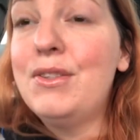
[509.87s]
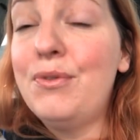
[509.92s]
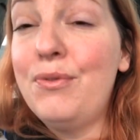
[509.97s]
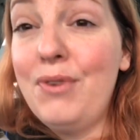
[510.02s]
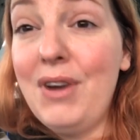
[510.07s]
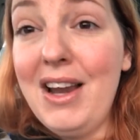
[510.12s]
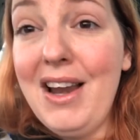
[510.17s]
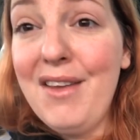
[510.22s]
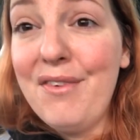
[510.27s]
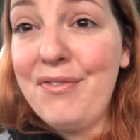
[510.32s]

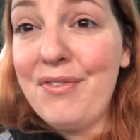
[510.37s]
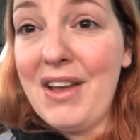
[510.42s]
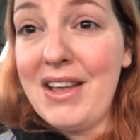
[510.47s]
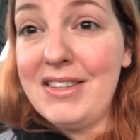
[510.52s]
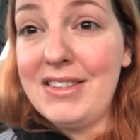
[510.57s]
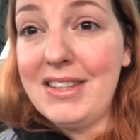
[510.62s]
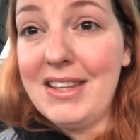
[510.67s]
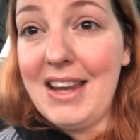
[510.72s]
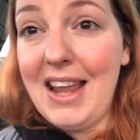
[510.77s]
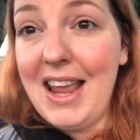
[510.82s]
really
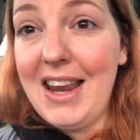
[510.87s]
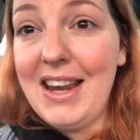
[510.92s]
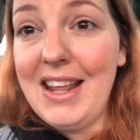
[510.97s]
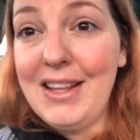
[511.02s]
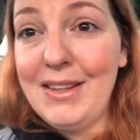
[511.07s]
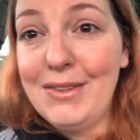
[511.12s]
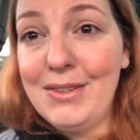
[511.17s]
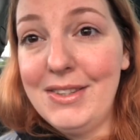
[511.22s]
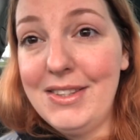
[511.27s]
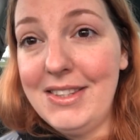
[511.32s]

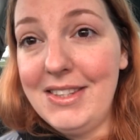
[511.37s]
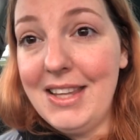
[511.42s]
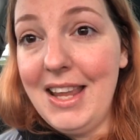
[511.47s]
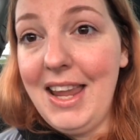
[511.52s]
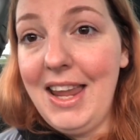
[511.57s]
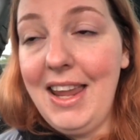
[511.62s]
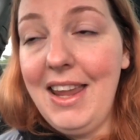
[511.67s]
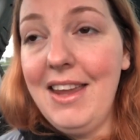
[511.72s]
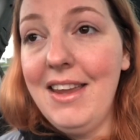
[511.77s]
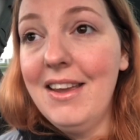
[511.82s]
fascinating to
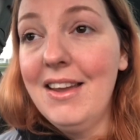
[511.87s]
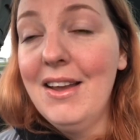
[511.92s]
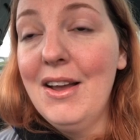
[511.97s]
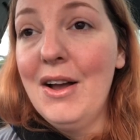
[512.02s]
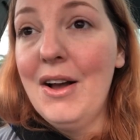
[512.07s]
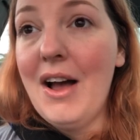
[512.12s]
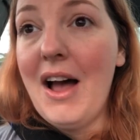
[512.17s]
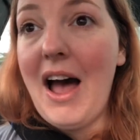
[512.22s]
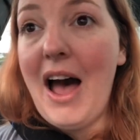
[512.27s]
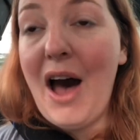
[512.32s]
see
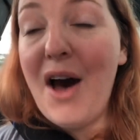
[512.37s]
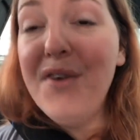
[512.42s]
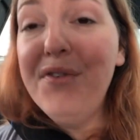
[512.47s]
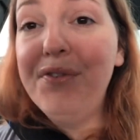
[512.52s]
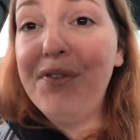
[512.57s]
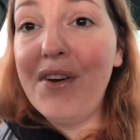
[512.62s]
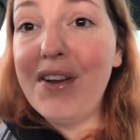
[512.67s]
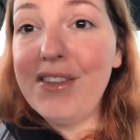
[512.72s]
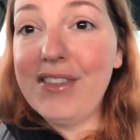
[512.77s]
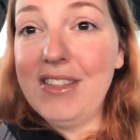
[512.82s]
how
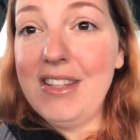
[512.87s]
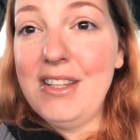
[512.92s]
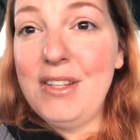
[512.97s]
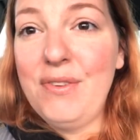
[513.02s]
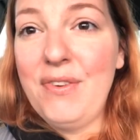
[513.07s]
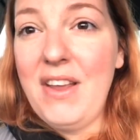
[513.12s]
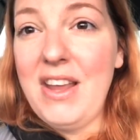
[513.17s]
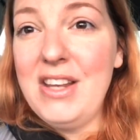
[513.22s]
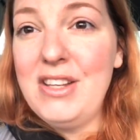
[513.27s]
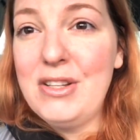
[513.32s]
fast
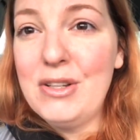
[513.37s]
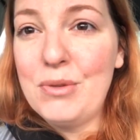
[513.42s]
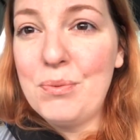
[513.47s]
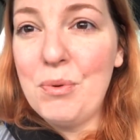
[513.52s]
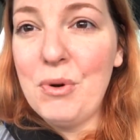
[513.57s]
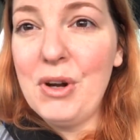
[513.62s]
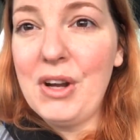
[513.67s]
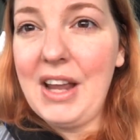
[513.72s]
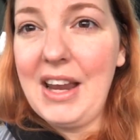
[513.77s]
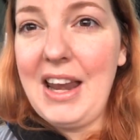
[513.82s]
these phages
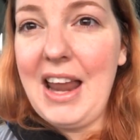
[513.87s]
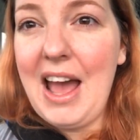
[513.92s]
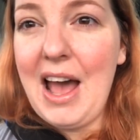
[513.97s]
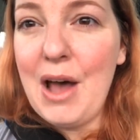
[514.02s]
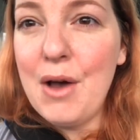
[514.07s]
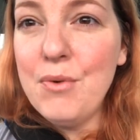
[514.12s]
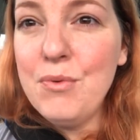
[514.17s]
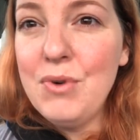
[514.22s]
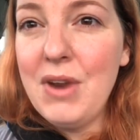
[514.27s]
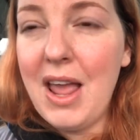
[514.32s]
work and
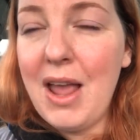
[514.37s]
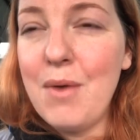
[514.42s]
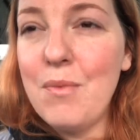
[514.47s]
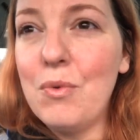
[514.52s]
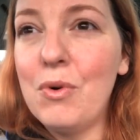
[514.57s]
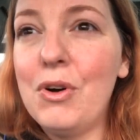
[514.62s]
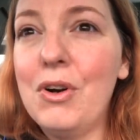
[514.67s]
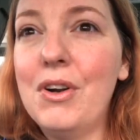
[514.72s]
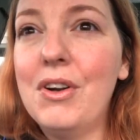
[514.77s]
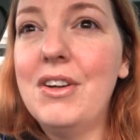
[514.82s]
how they
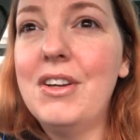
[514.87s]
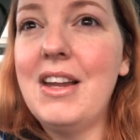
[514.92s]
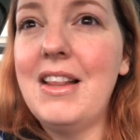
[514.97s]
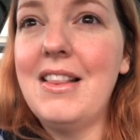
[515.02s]
work.